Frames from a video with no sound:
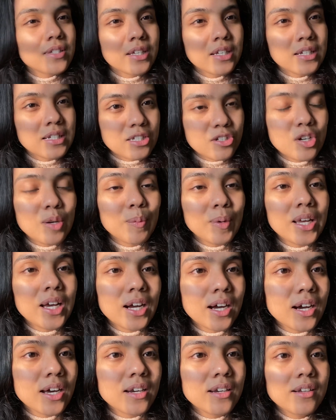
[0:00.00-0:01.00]
extremely
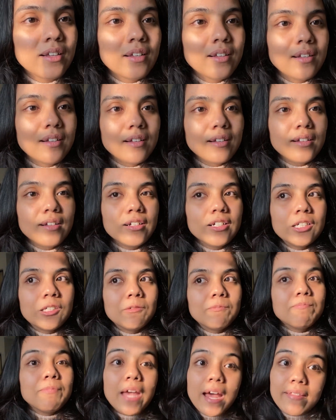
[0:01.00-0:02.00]
hard.
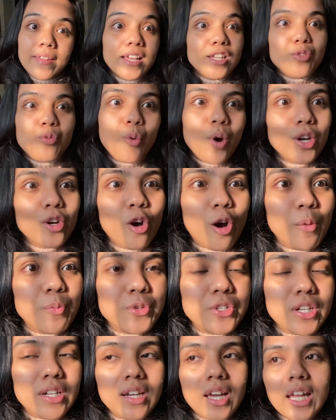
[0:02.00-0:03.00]
Yeah, that's one
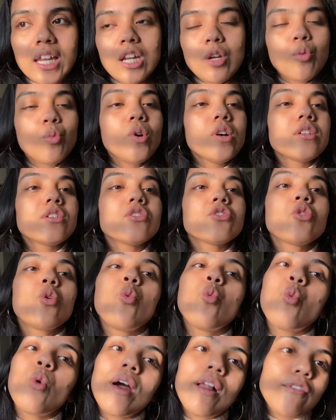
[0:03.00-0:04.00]
option, and it worked so
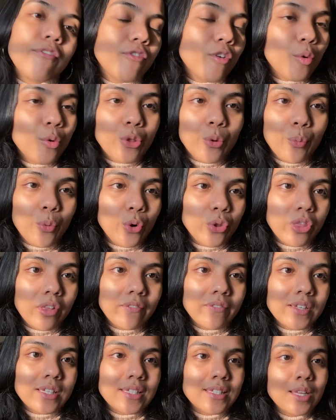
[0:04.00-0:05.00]
well for the both of
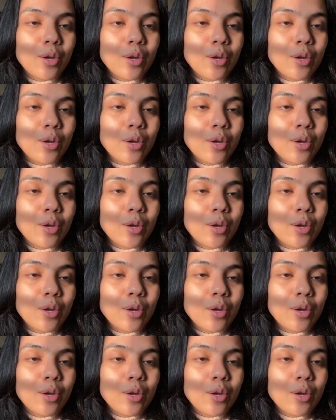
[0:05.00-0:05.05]
us.